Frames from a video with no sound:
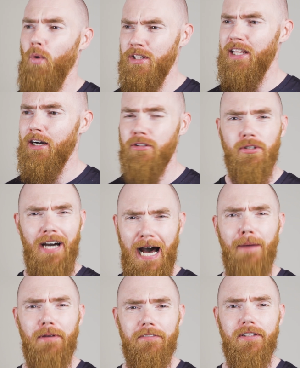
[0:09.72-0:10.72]
One day I'll do a
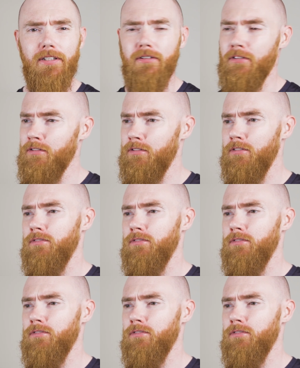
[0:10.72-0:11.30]
happy video.